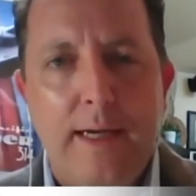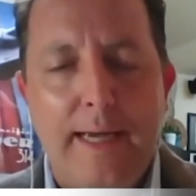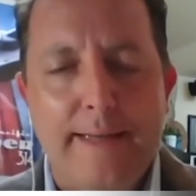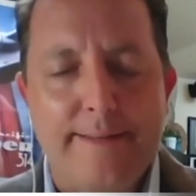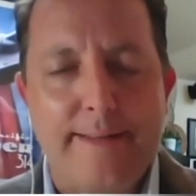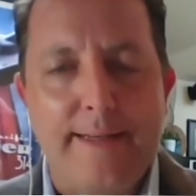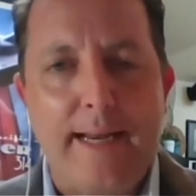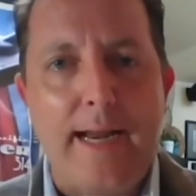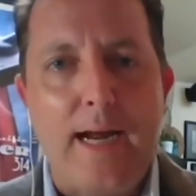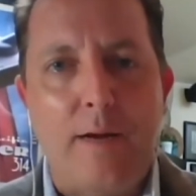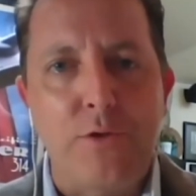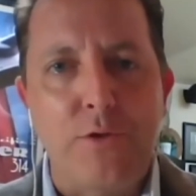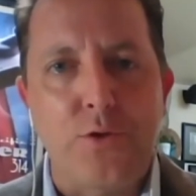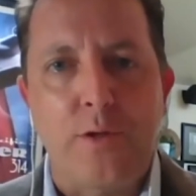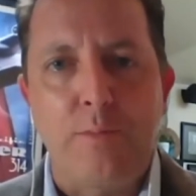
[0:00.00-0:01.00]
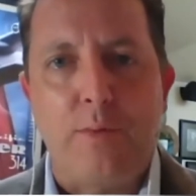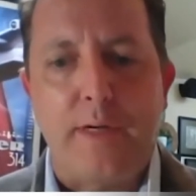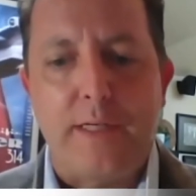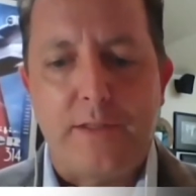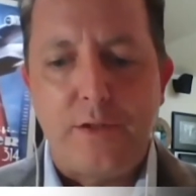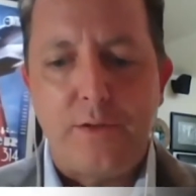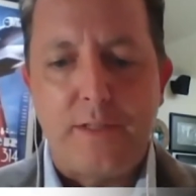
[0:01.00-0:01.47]
And today I'm joined by
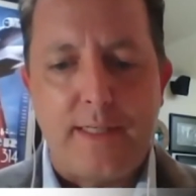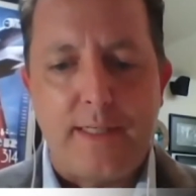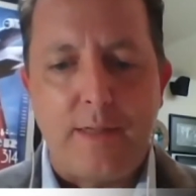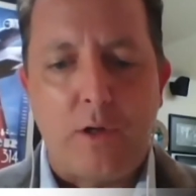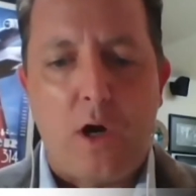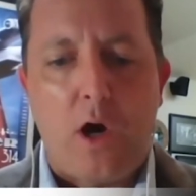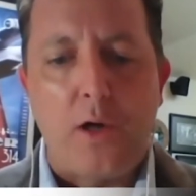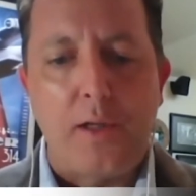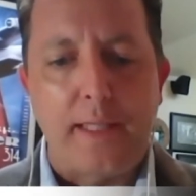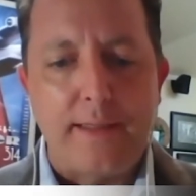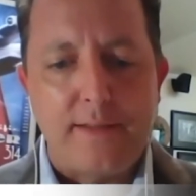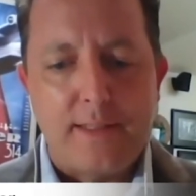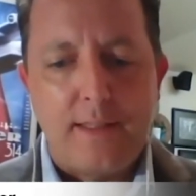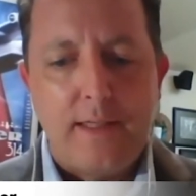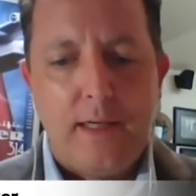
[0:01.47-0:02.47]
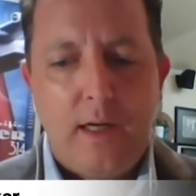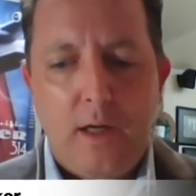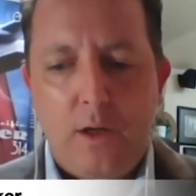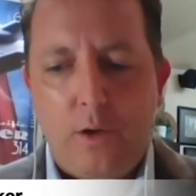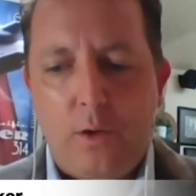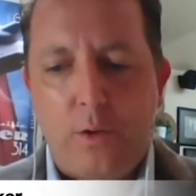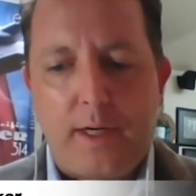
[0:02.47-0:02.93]
two esteemed colleagues
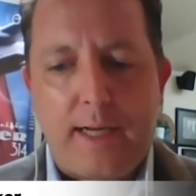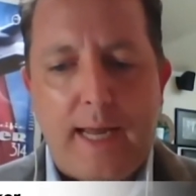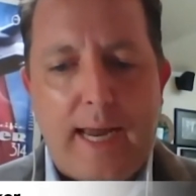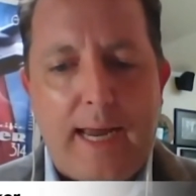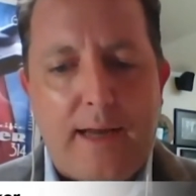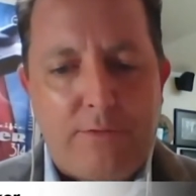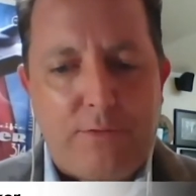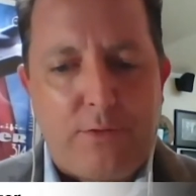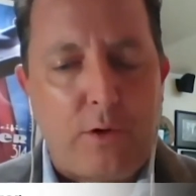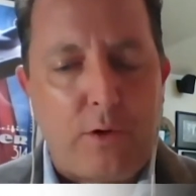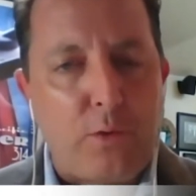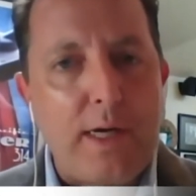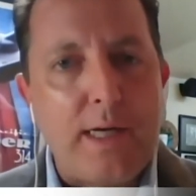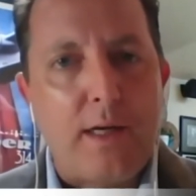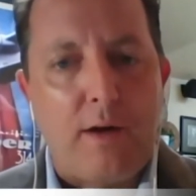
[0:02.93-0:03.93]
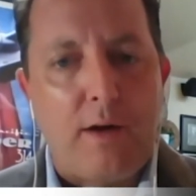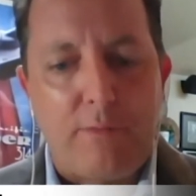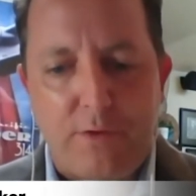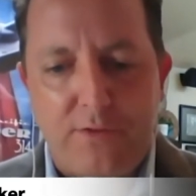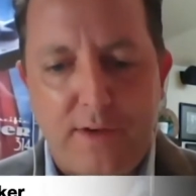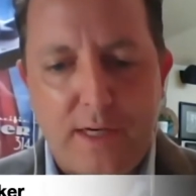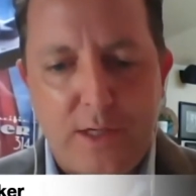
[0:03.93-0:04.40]
who are going to add for a great
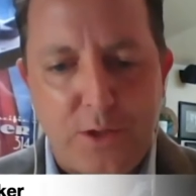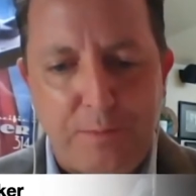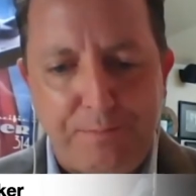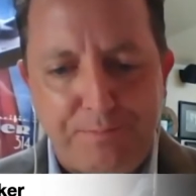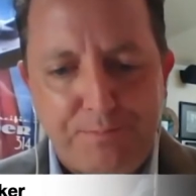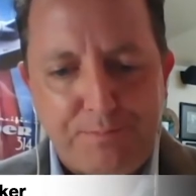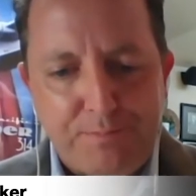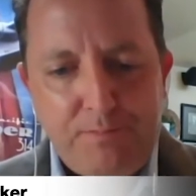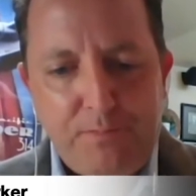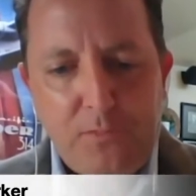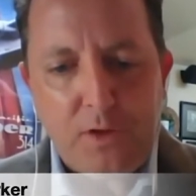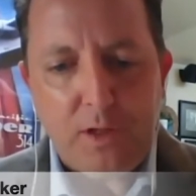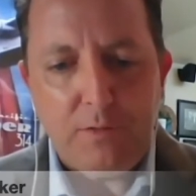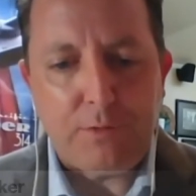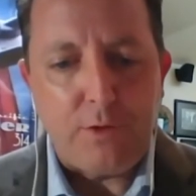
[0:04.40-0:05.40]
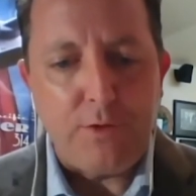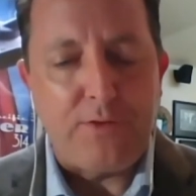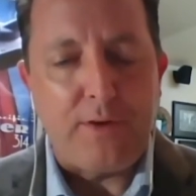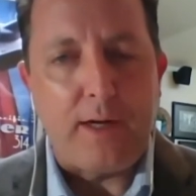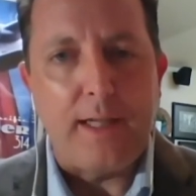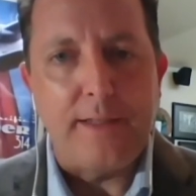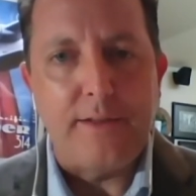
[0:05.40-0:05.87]
conversation. First,
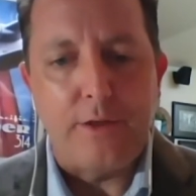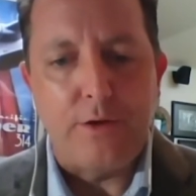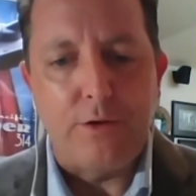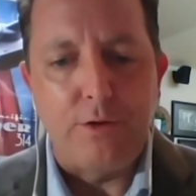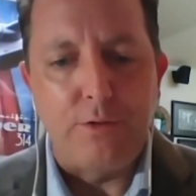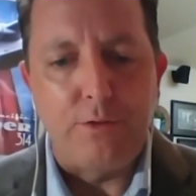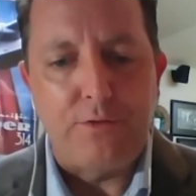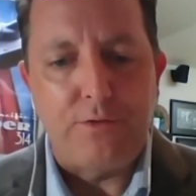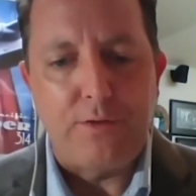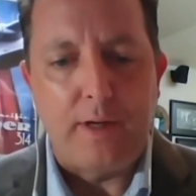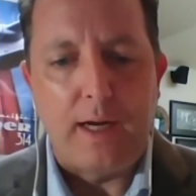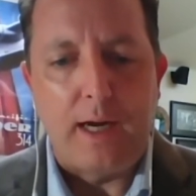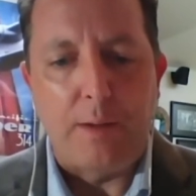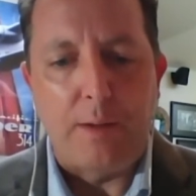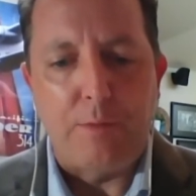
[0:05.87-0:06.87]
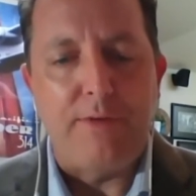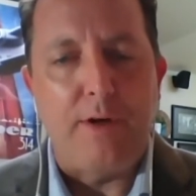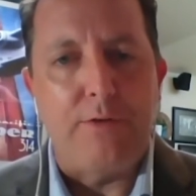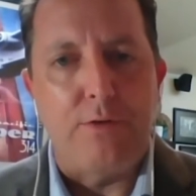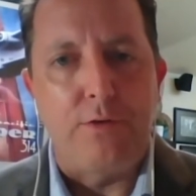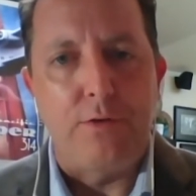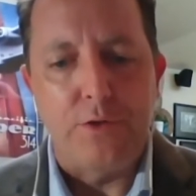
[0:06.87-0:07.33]
I'd like to introduce
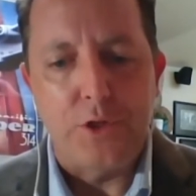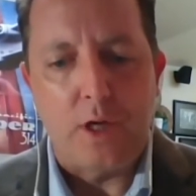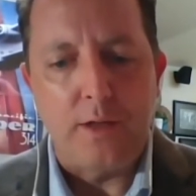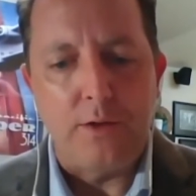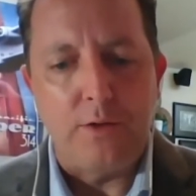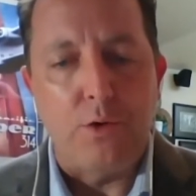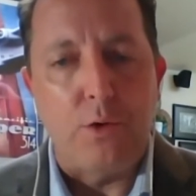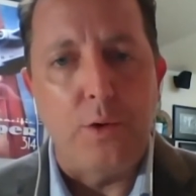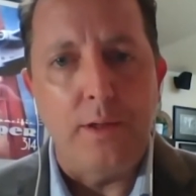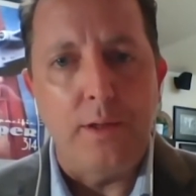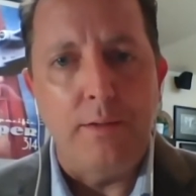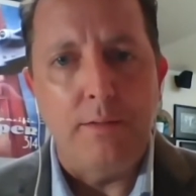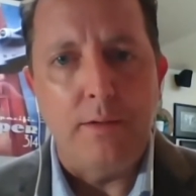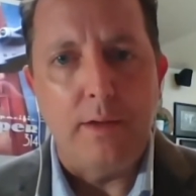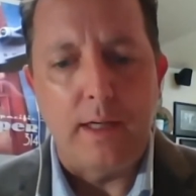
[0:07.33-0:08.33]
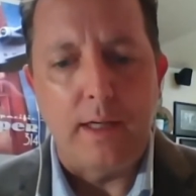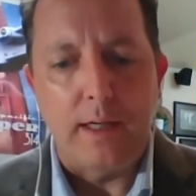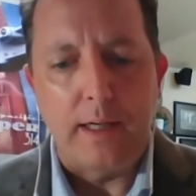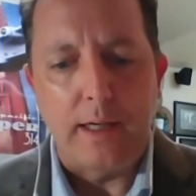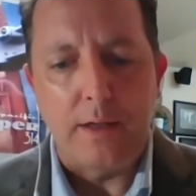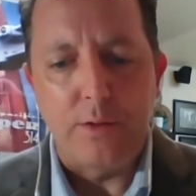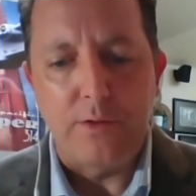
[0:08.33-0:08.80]
Professor John Dolan,
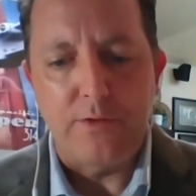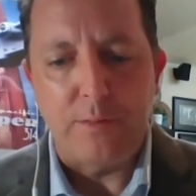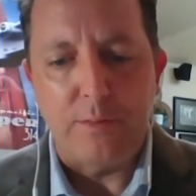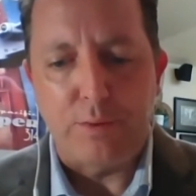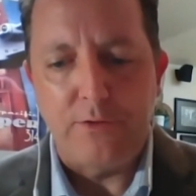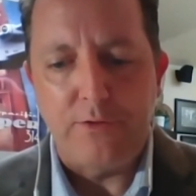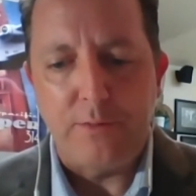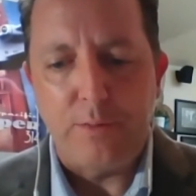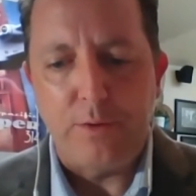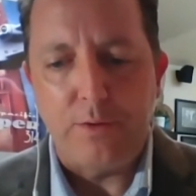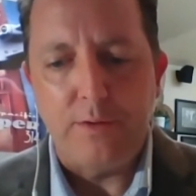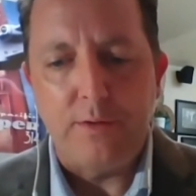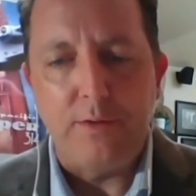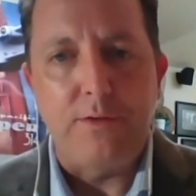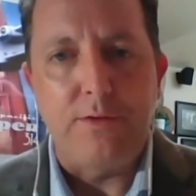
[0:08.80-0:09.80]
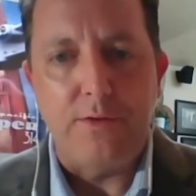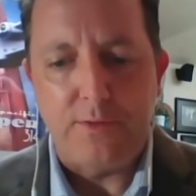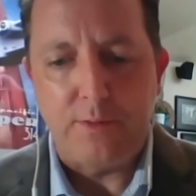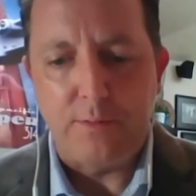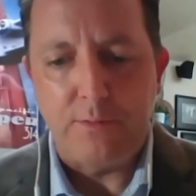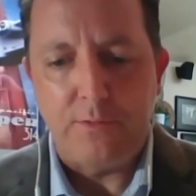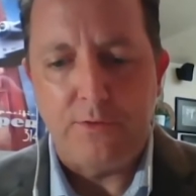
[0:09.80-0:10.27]
who is the Principal
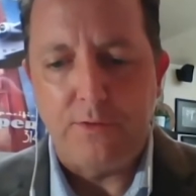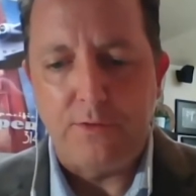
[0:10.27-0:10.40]
Systems